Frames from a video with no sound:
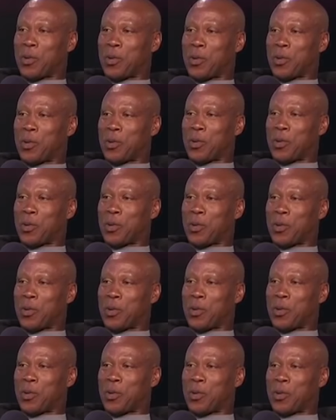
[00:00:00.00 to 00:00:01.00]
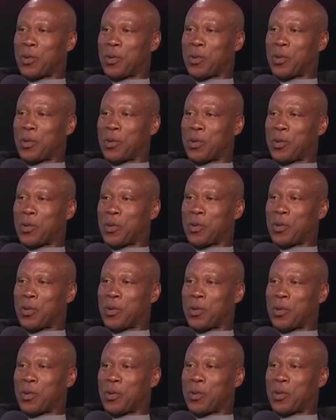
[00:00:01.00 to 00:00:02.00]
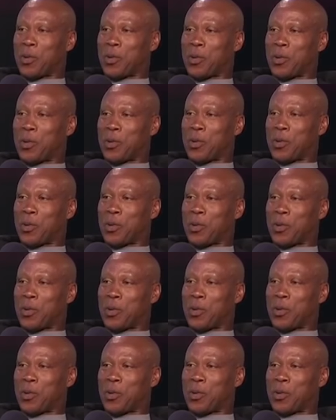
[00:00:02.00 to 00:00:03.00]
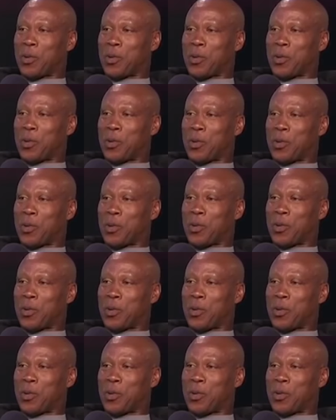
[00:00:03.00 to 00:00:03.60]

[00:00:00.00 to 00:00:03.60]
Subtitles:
This person isn't speaking.